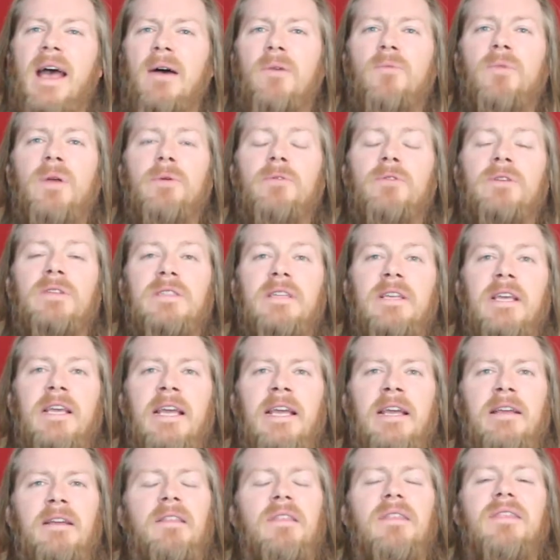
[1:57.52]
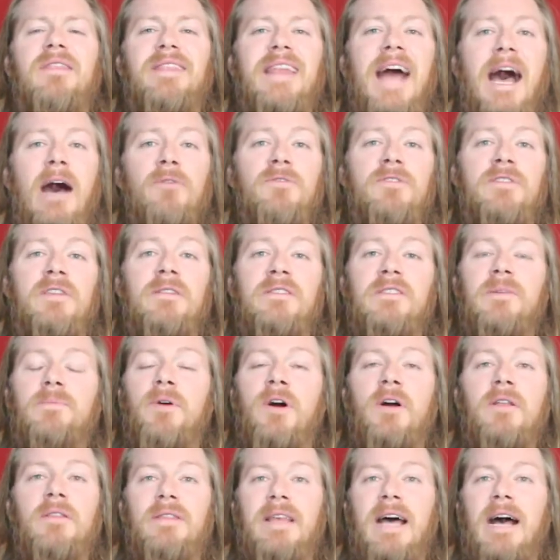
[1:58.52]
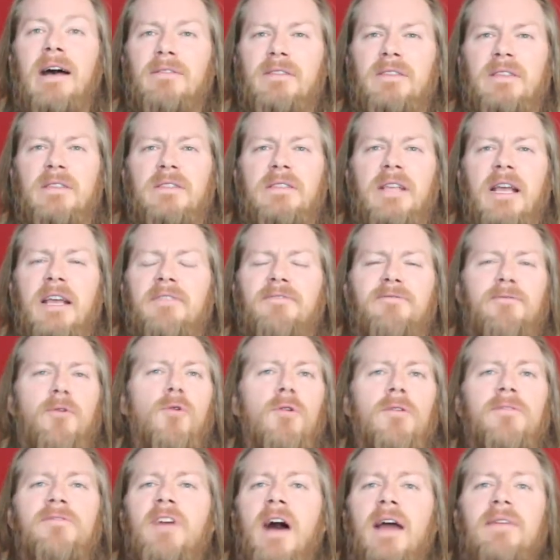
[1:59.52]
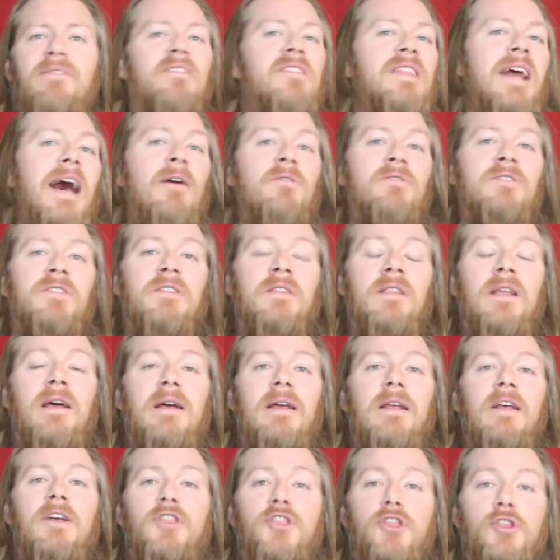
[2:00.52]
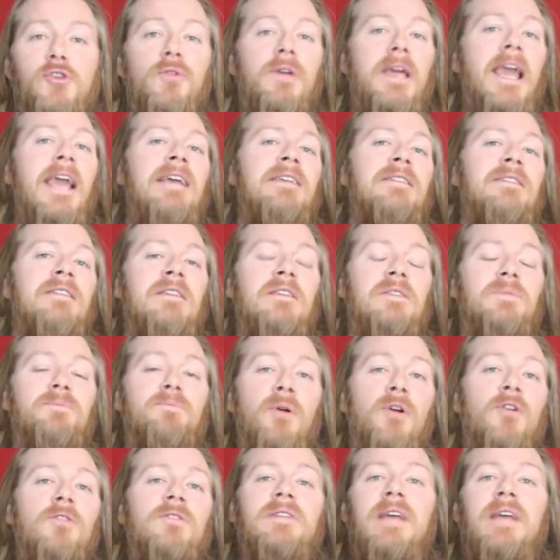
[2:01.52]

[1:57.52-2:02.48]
we were seeing thousands upon thousands, like 4,000 or 5,000 new cases per